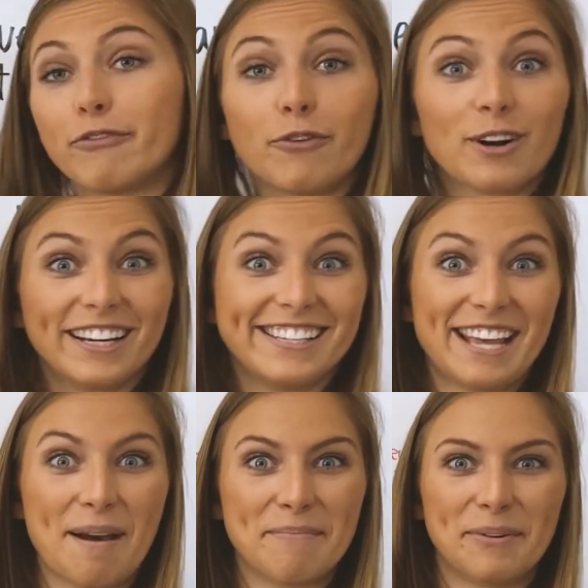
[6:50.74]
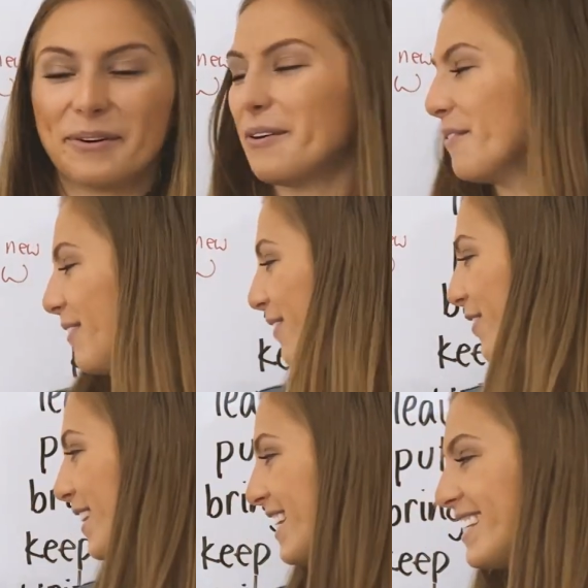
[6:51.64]
For example,
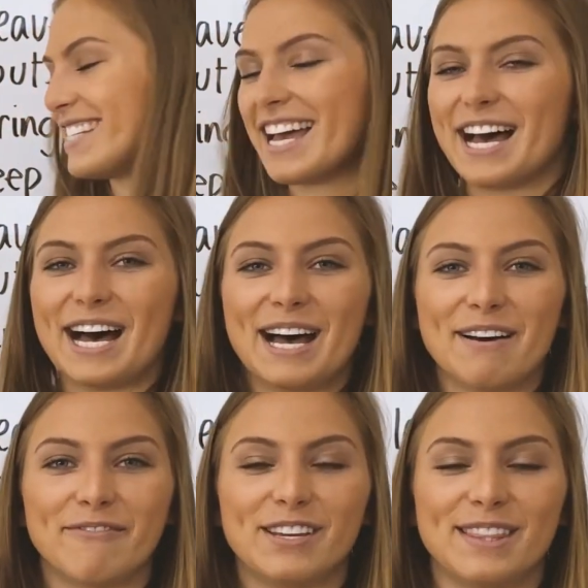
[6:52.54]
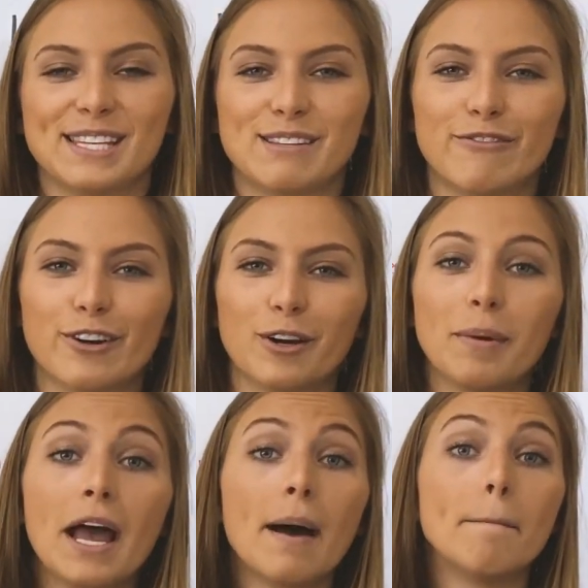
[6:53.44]
for this
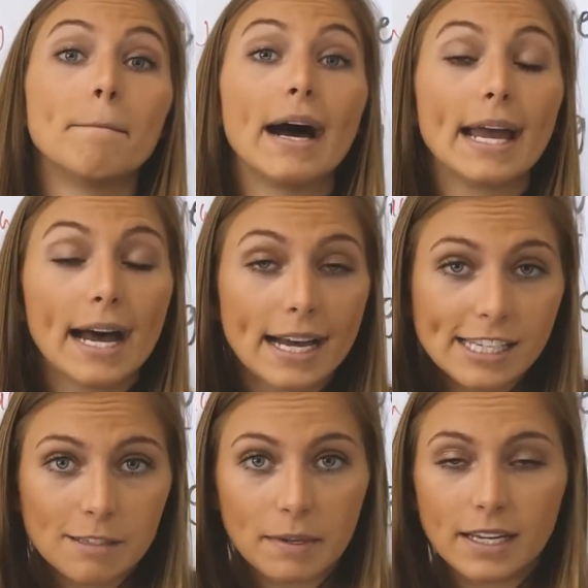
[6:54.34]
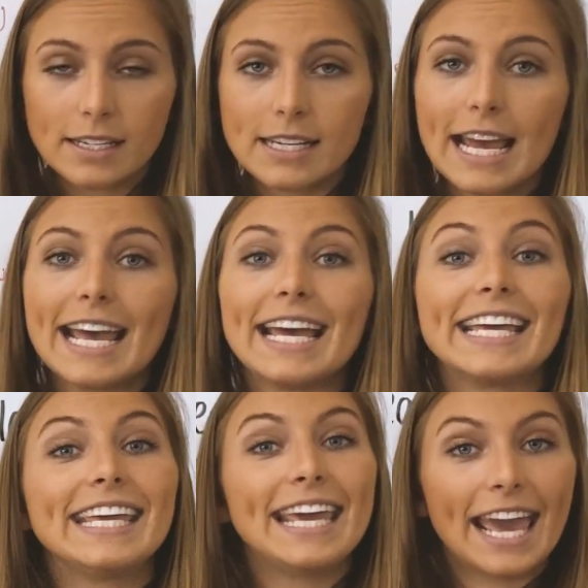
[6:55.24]
verb, my husband
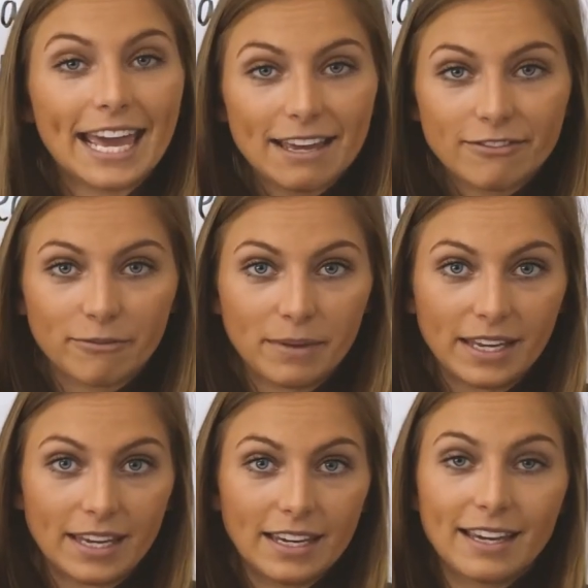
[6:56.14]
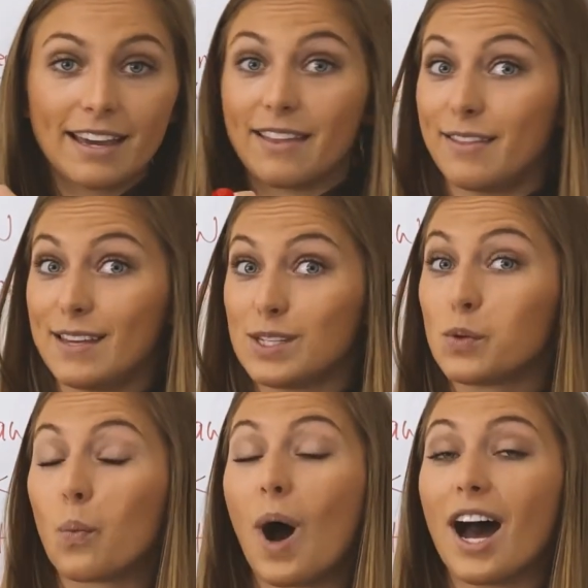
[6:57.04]
gave me
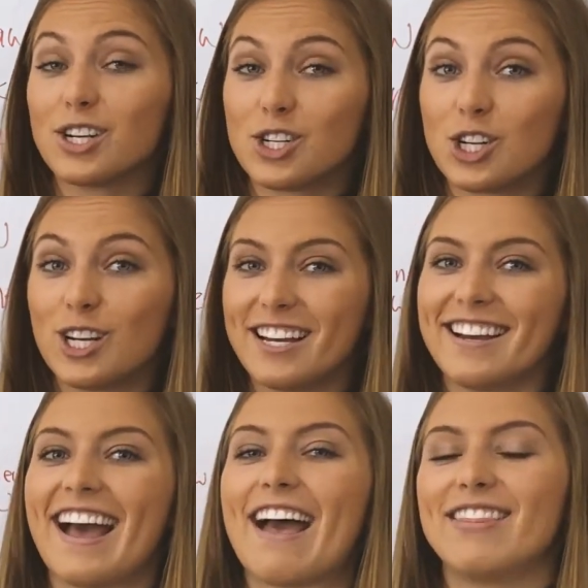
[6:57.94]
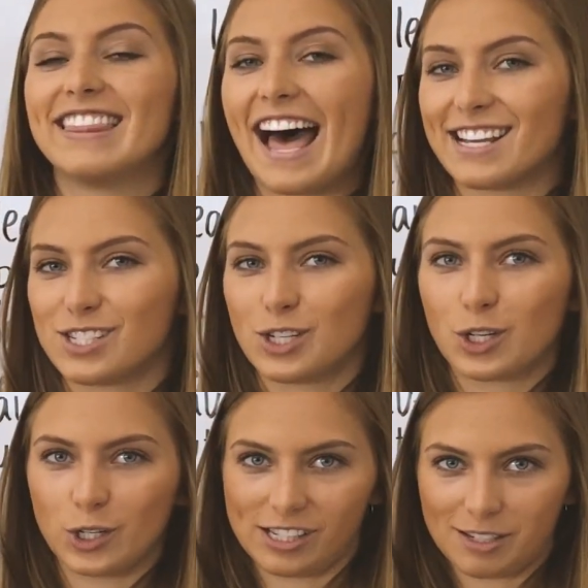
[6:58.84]
this watch last
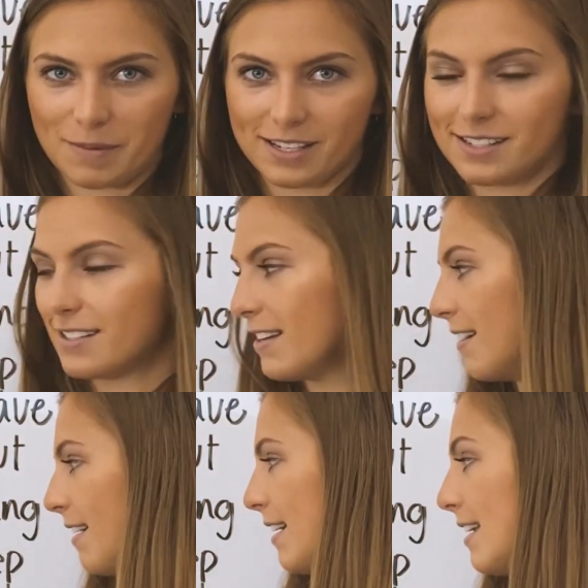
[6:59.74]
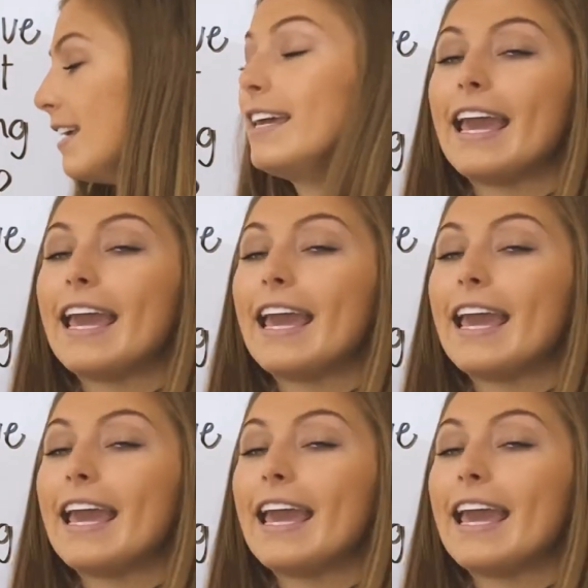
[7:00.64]
Christmas. He